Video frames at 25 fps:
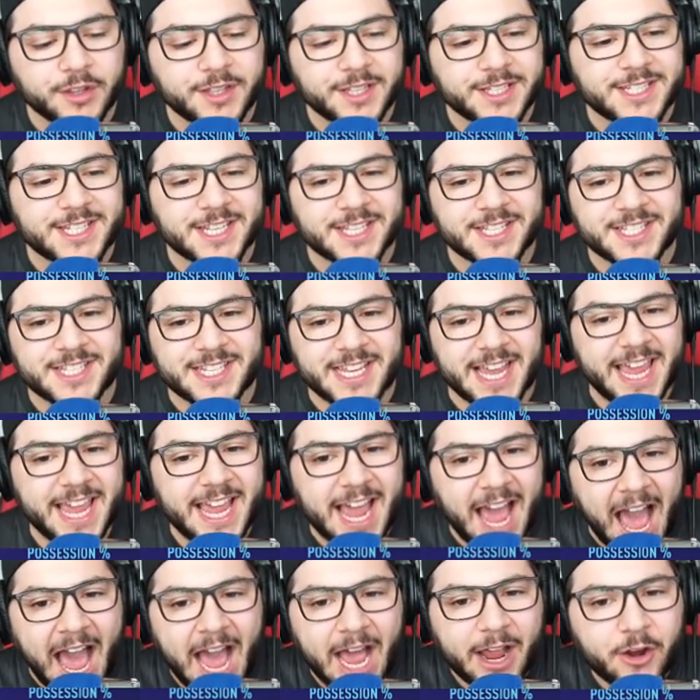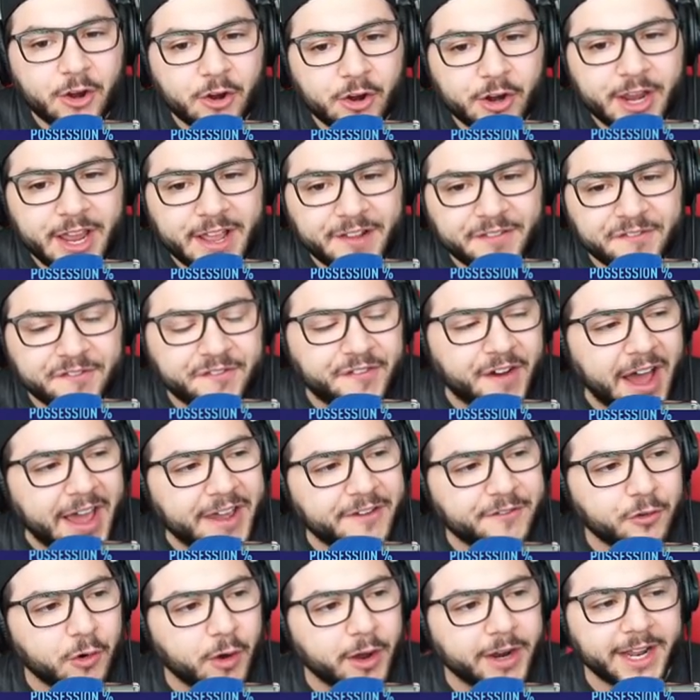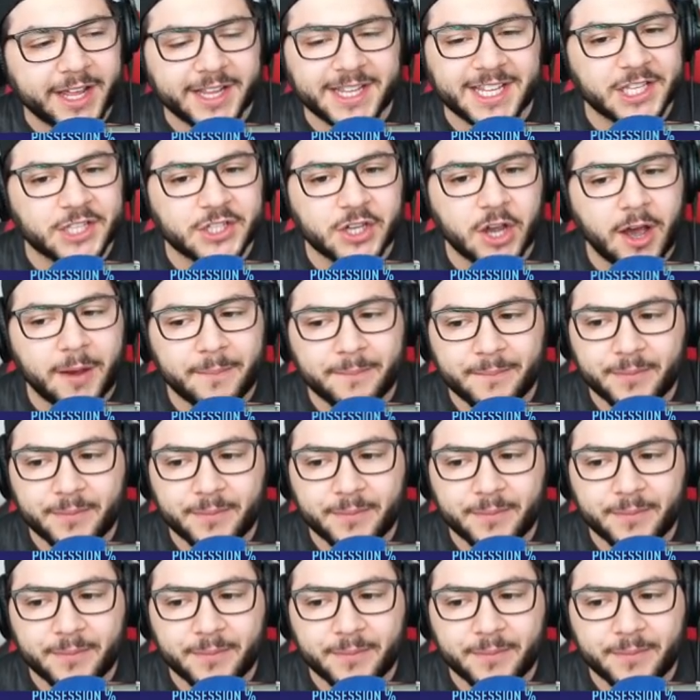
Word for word: is it saying aggregate five one at the top?